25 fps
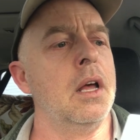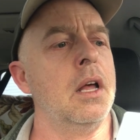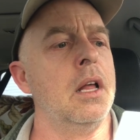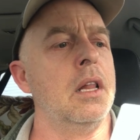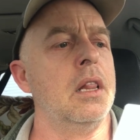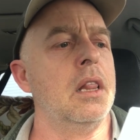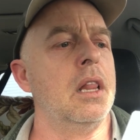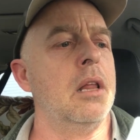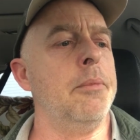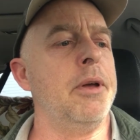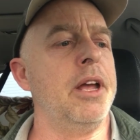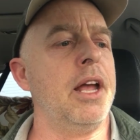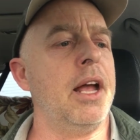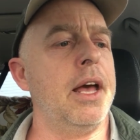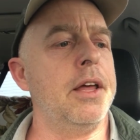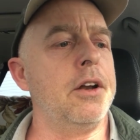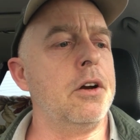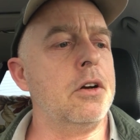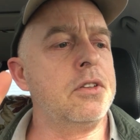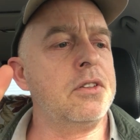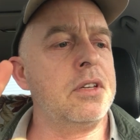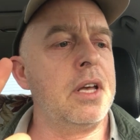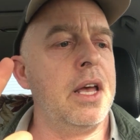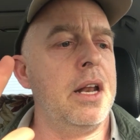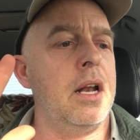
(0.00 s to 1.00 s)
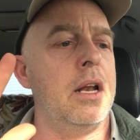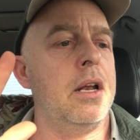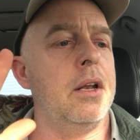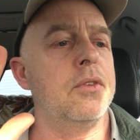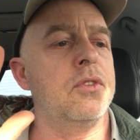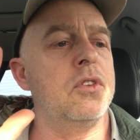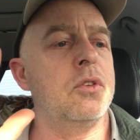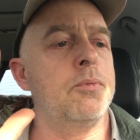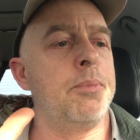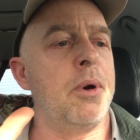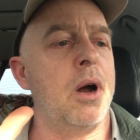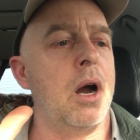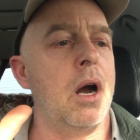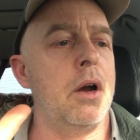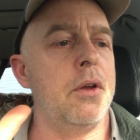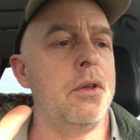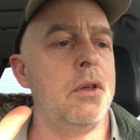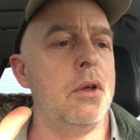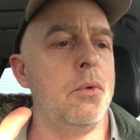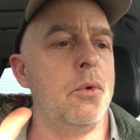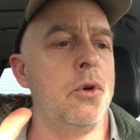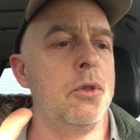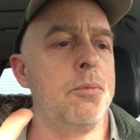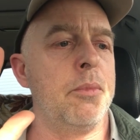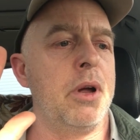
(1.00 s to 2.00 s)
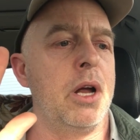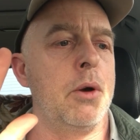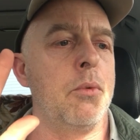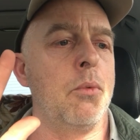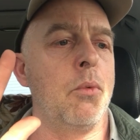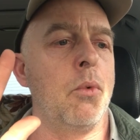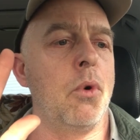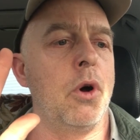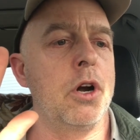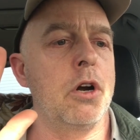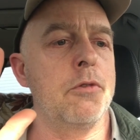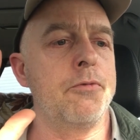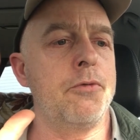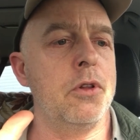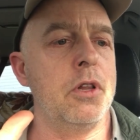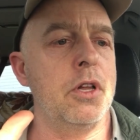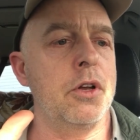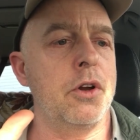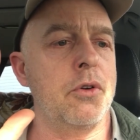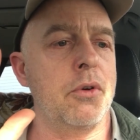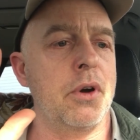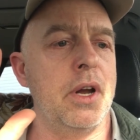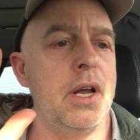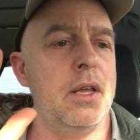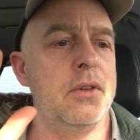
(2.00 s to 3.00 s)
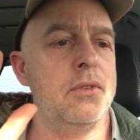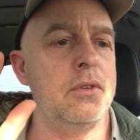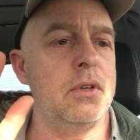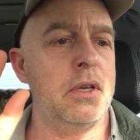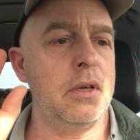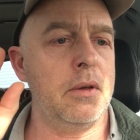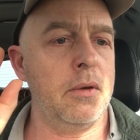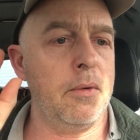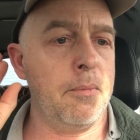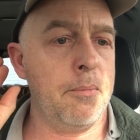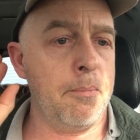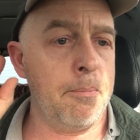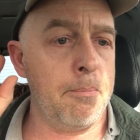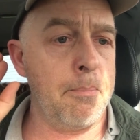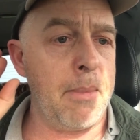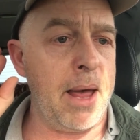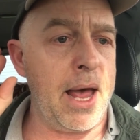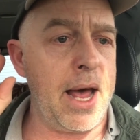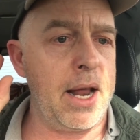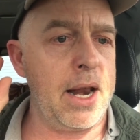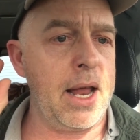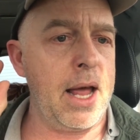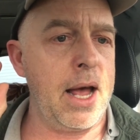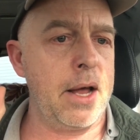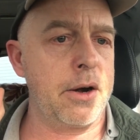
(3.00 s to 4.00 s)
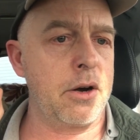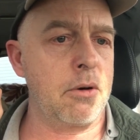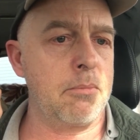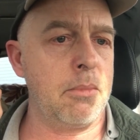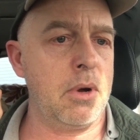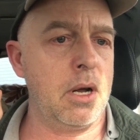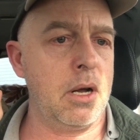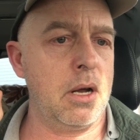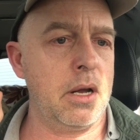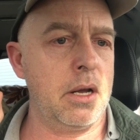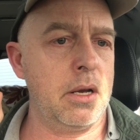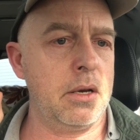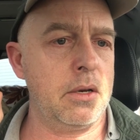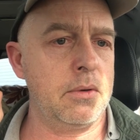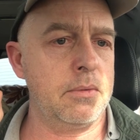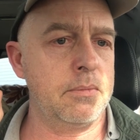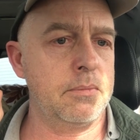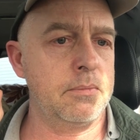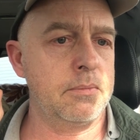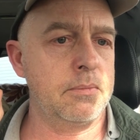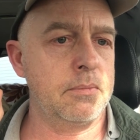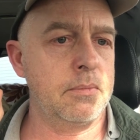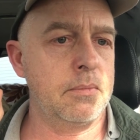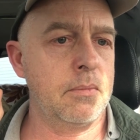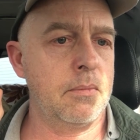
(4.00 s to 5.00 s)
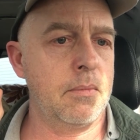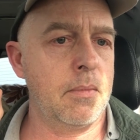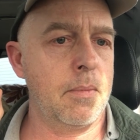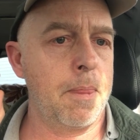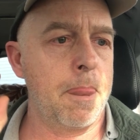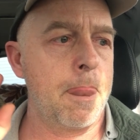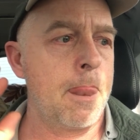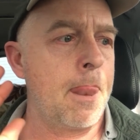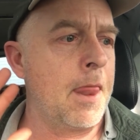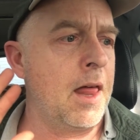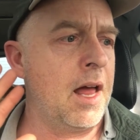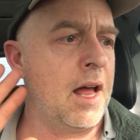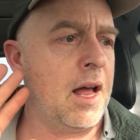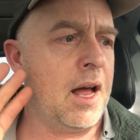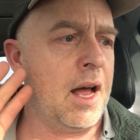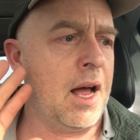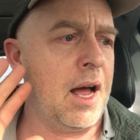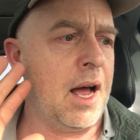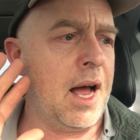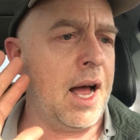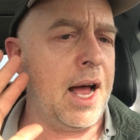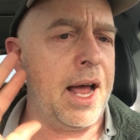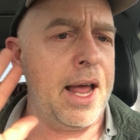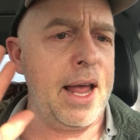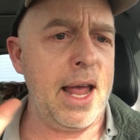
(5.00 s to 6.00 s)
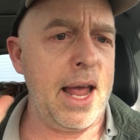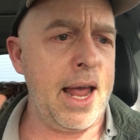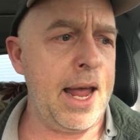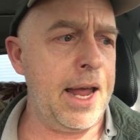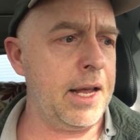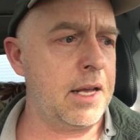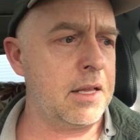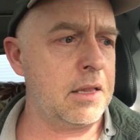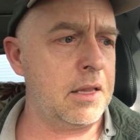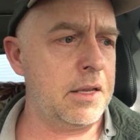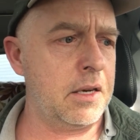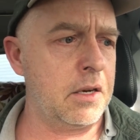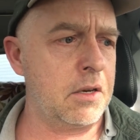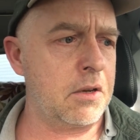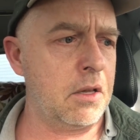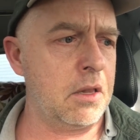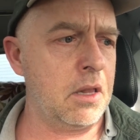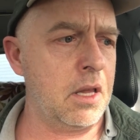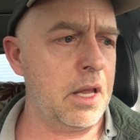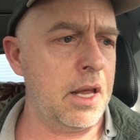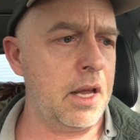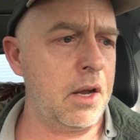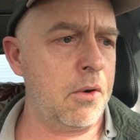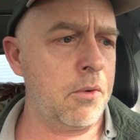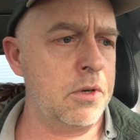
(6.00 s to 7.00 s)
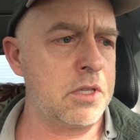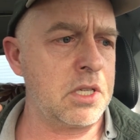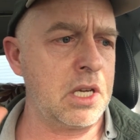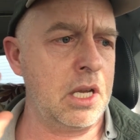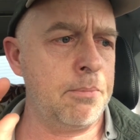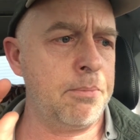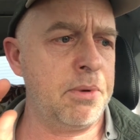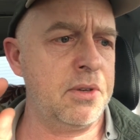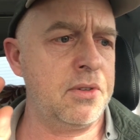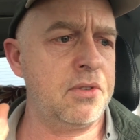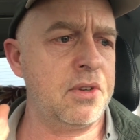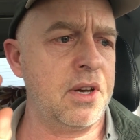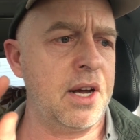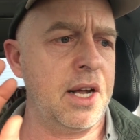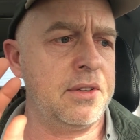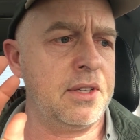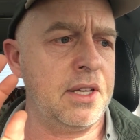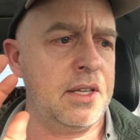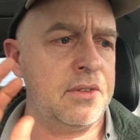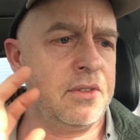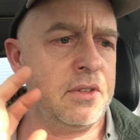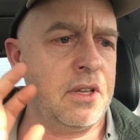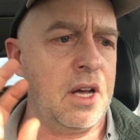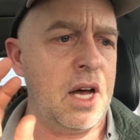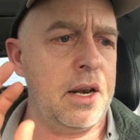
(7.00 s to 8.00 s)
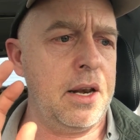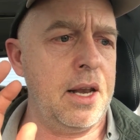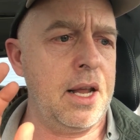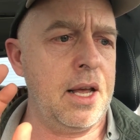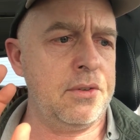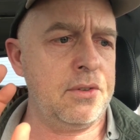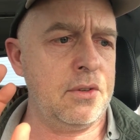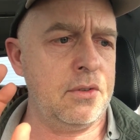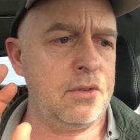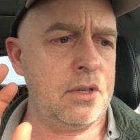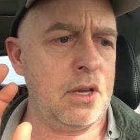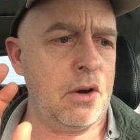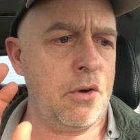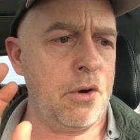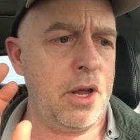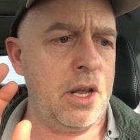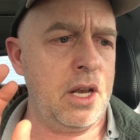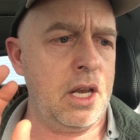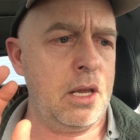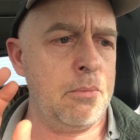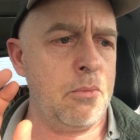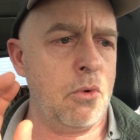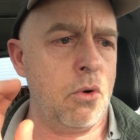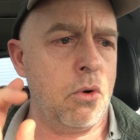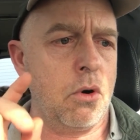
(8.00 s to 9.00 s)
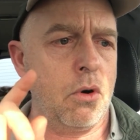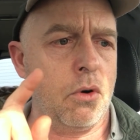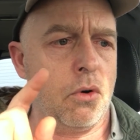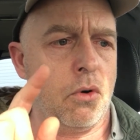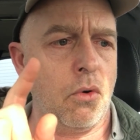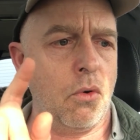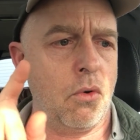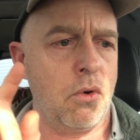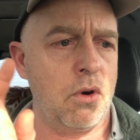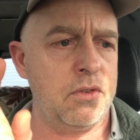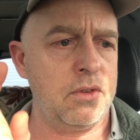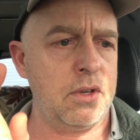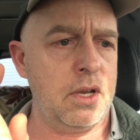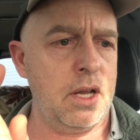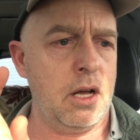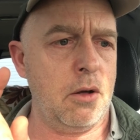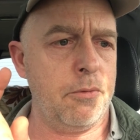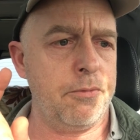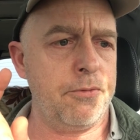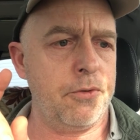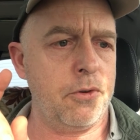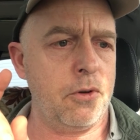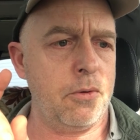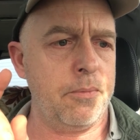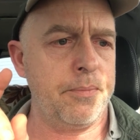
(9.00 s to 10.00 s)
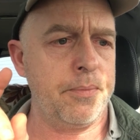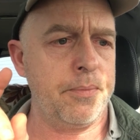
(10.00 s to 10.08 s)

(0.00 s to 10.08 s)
Let me entertain and inspire you with my wonderful and crazy Mad Hatter mind. I hate clinical language, and besides, it's not necessary anymore, nor is it helpful.